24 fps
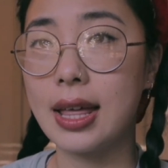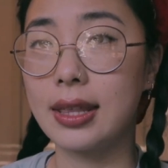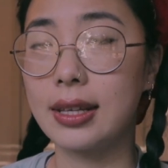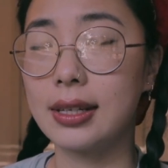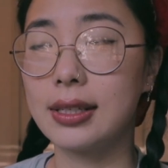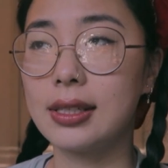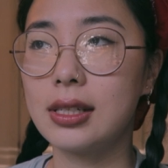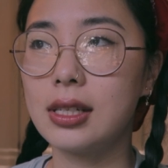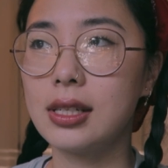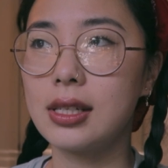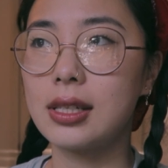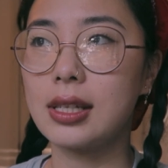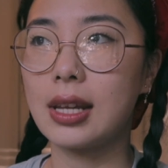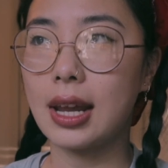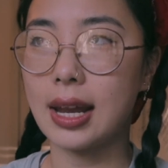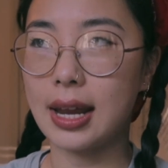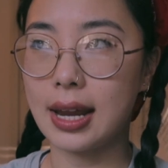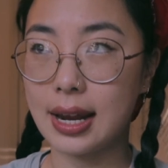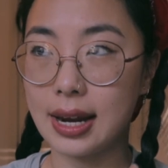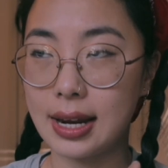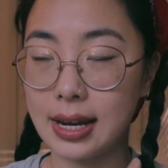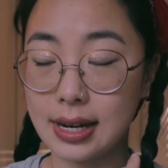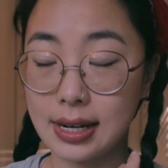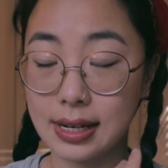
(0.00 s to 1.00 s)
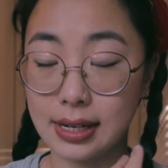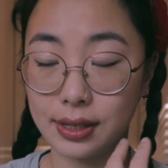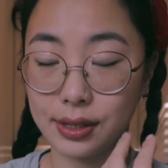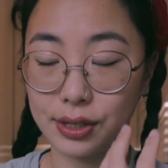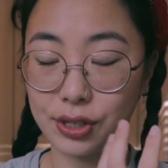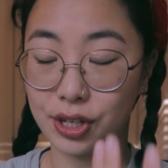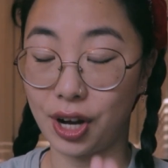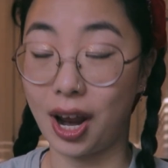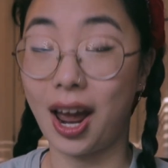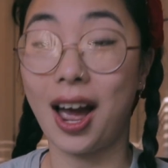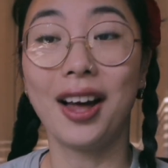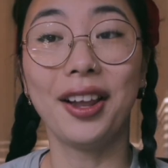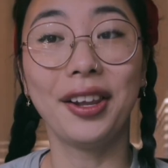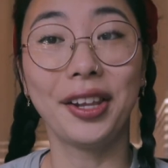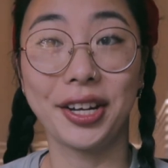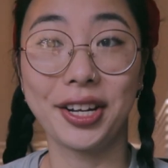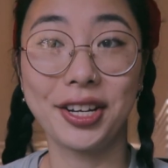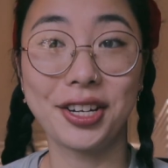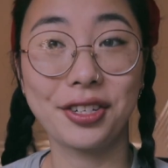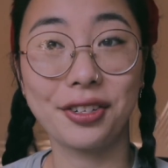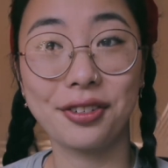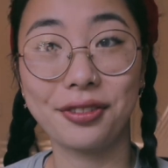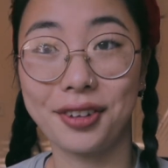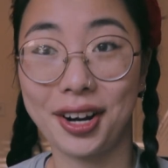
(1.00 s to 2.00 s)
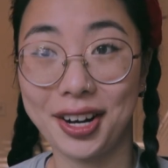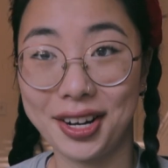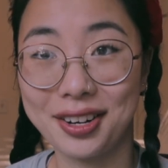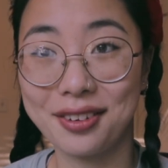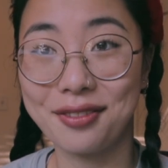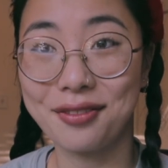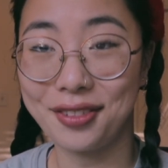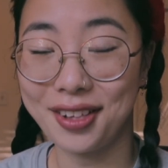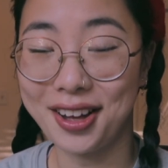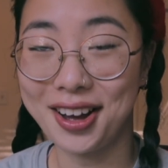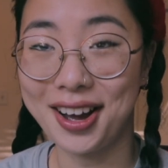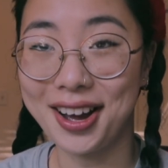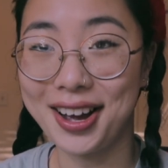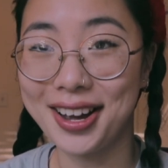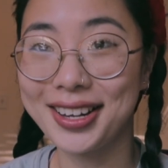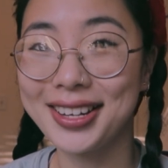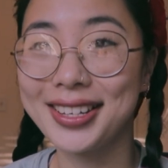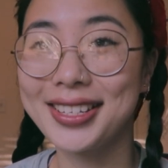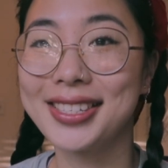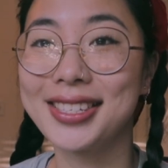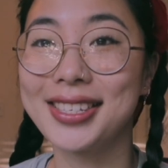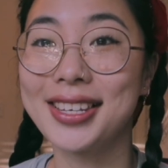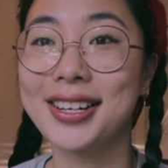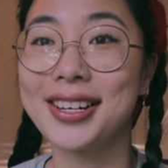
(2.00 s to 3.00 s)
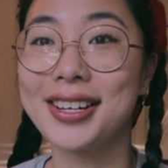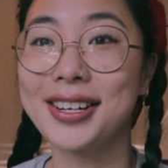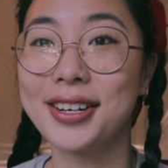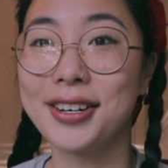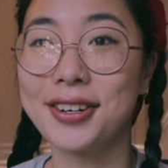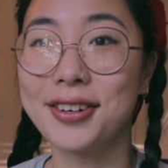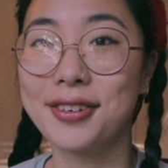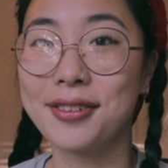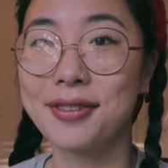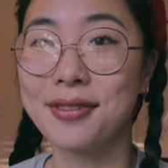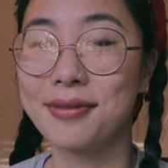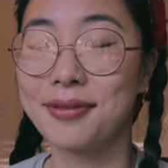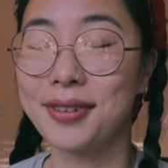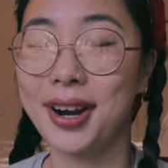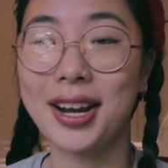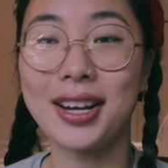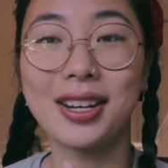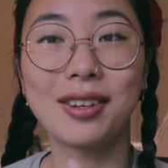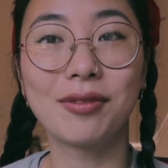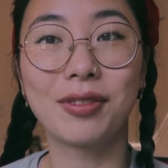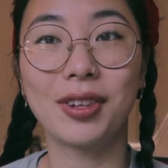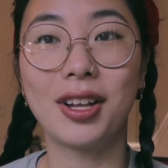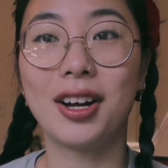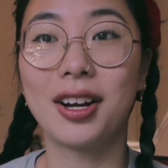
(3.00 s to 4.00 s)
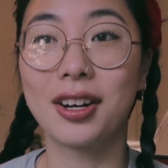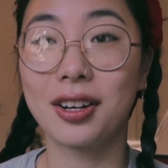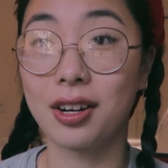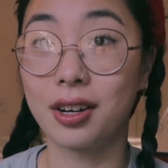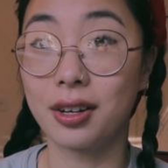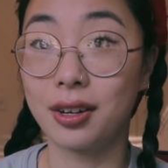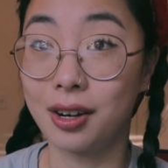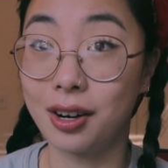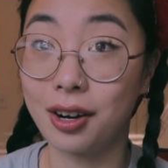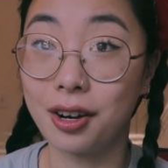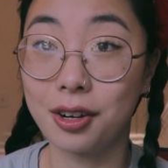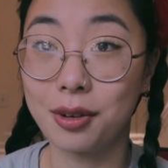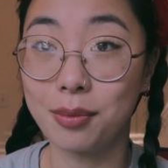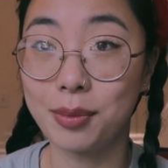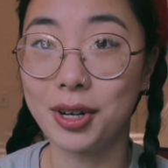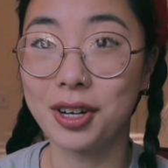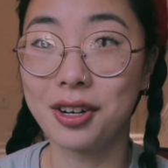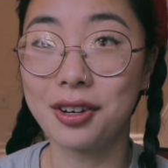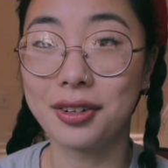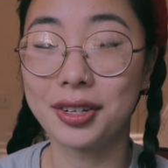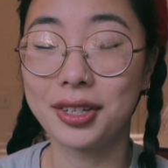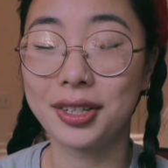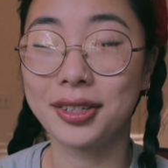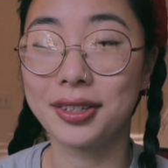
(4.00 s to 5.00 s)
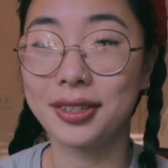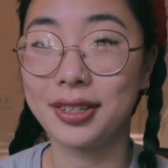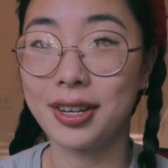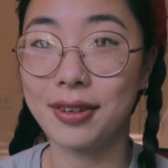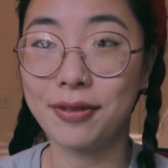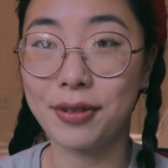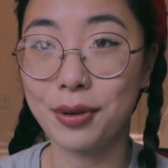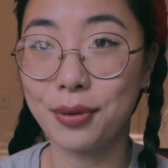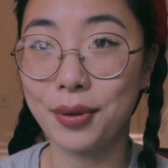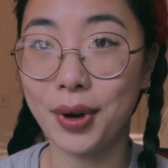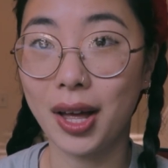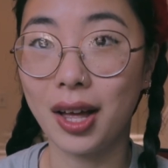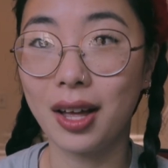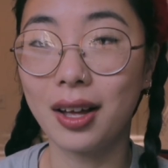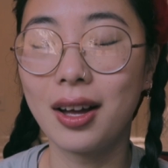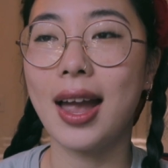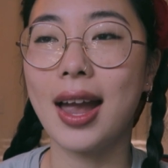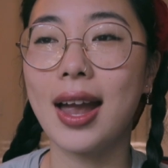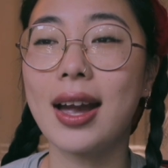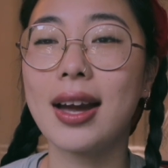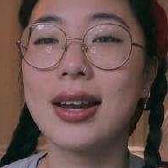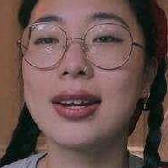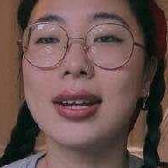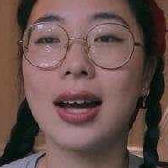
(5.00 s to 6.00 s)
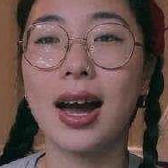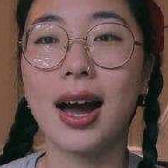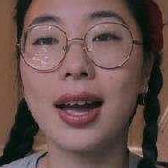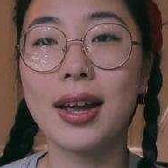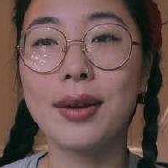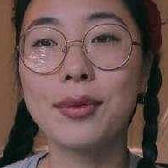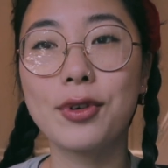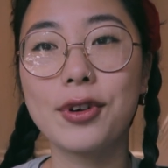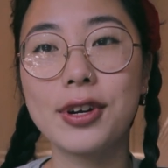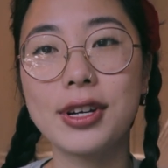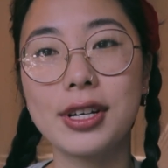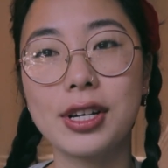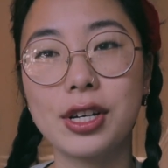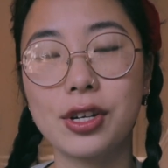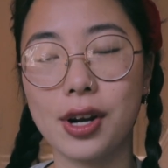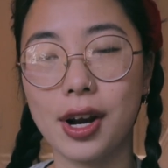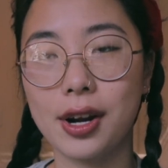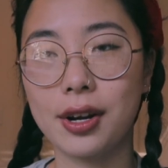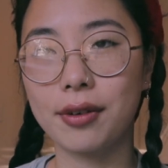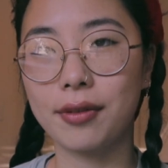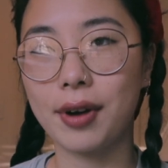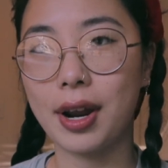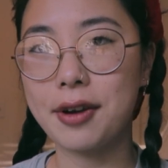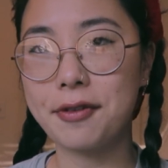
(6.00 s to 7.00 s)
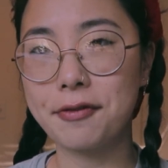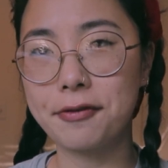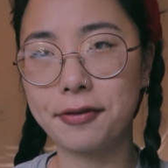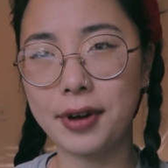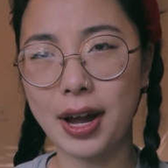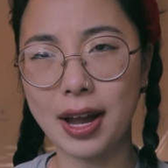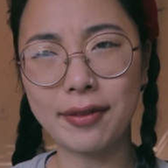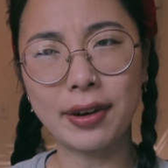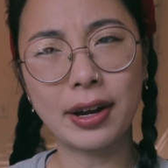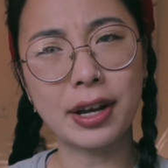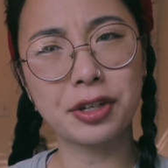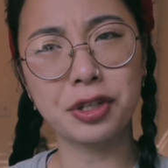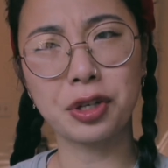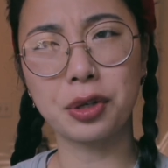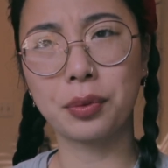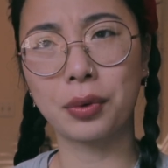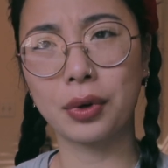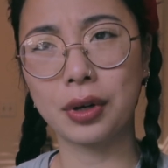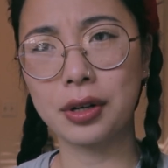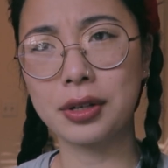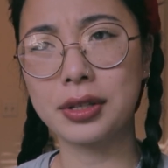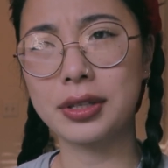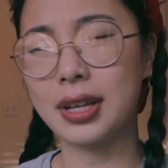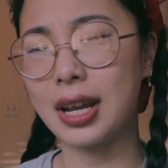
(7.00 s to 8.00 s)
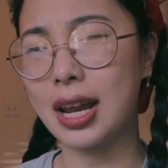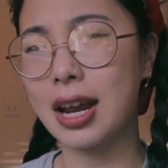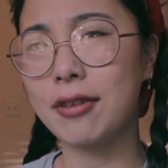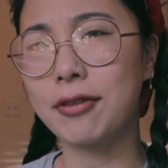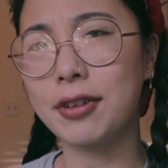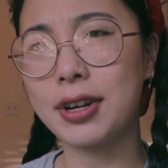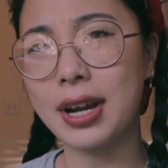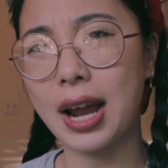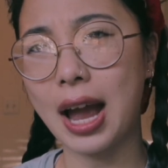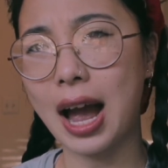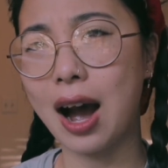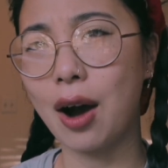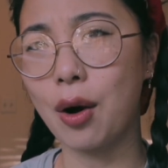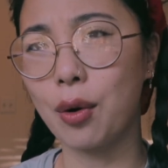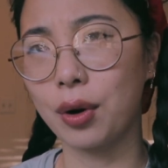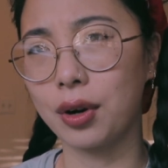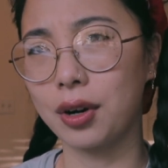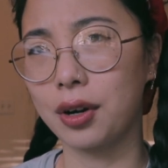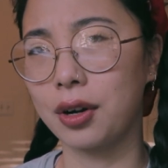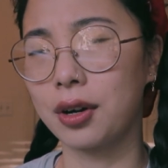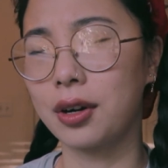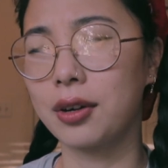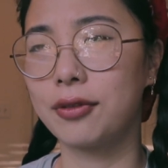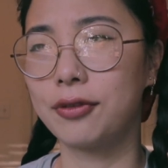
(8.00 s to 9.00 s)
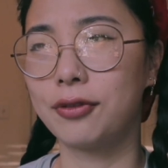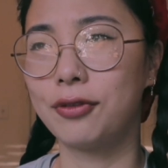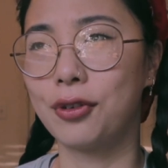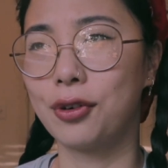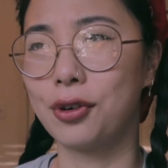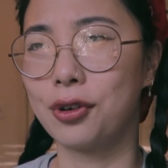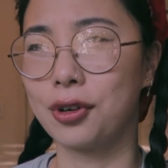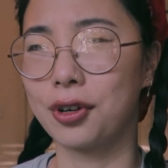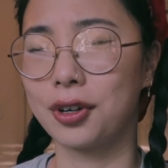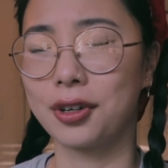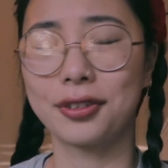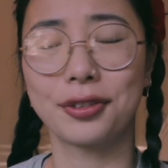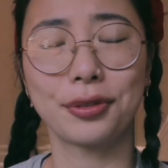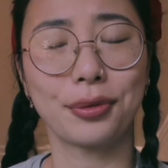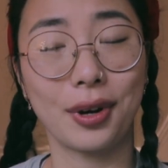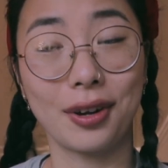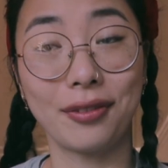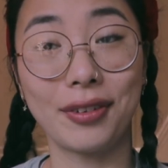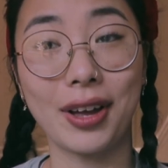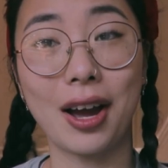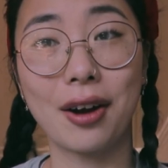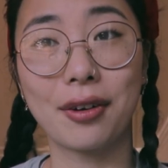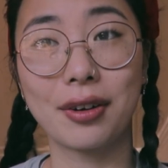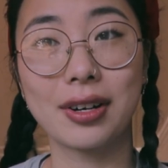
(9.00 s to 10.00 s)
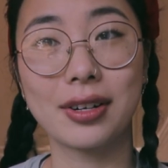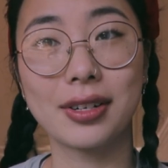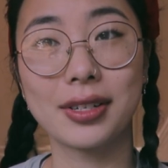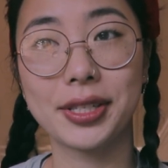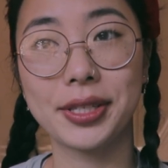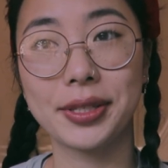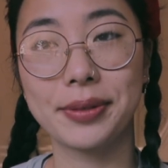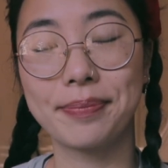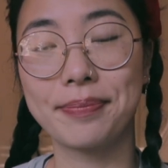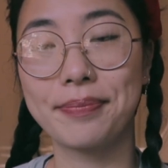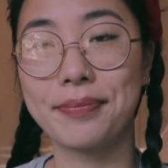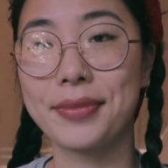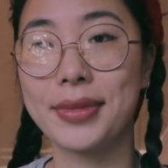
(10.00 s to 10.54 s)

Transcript: This is a challenge writing vlog, so writing vlog on hard mode, if you will. And I'm going to try to write 500 words every hour for 12 hours.